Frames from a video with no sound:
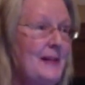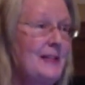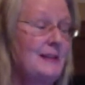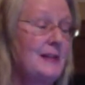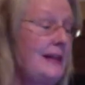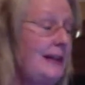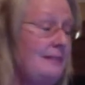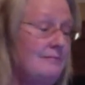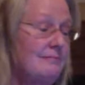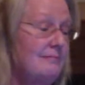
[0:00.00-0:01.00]
That's
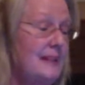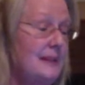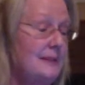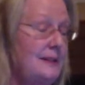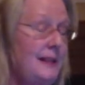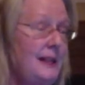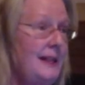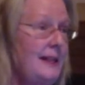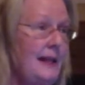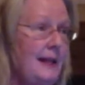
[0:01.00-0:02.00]
anything
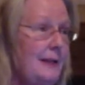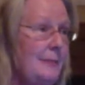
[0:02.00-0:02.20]
in